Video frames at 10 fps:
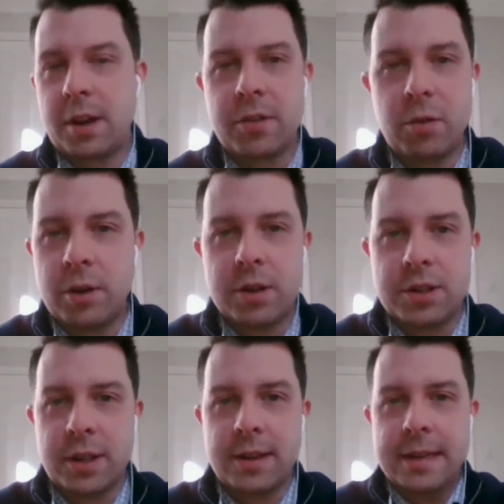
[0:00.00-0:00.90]
I thought looked,
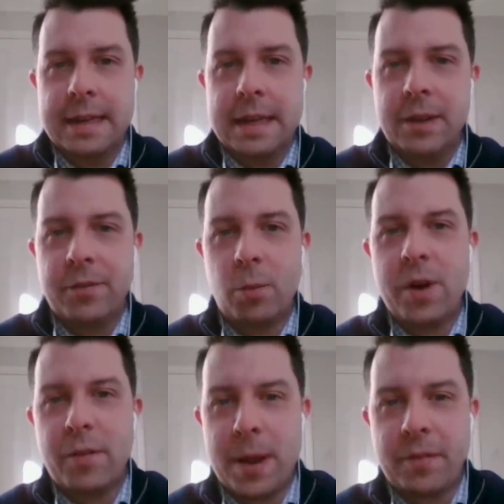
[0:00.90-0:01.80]
for
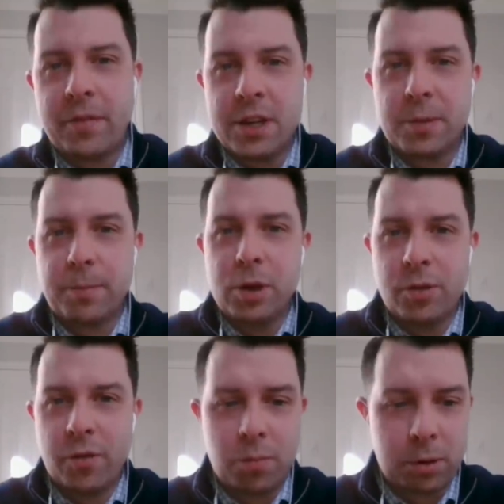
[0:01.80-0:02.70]
want of a better phrase, a
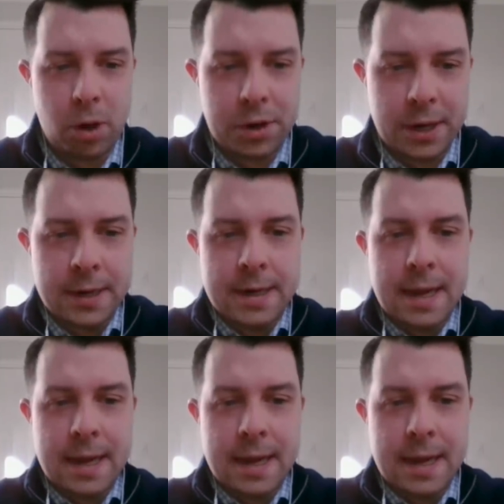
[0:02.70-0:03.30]
beautiful plodder.